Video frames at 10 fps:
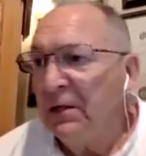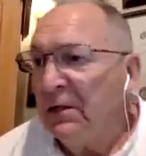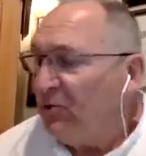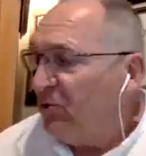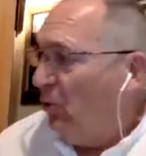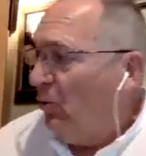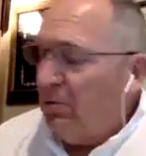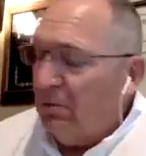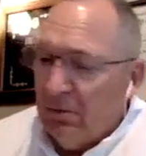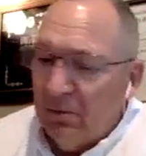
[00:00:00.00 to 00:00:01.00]
so
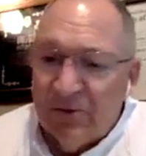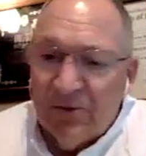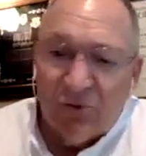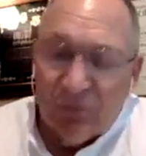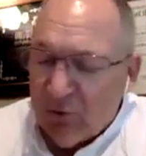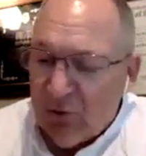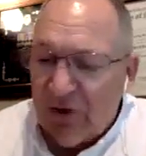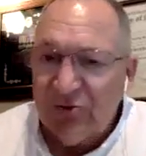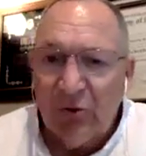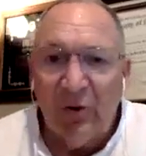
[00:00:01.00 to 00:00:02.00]
this
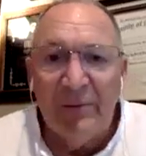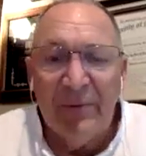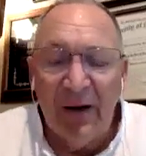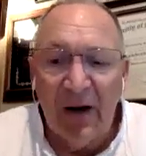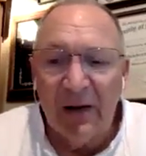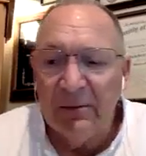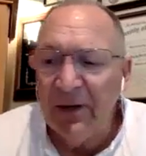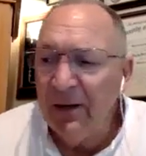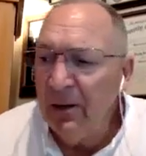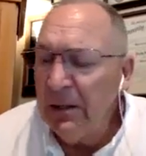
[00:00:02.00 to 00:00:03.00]
dresser right behind me,